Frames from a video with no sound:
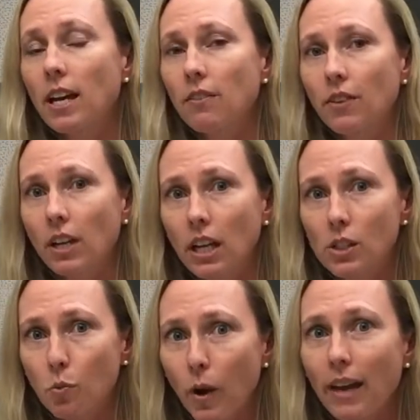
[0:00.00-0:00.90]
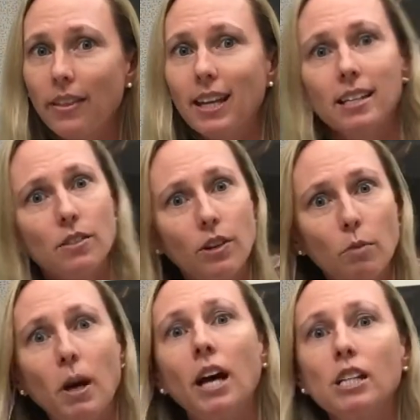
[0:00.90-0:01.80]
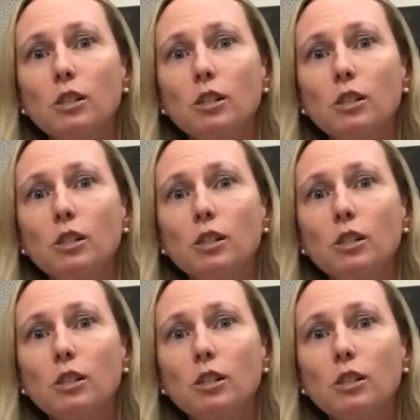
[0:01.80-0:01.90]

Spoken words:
If it gets wet, they can develop hot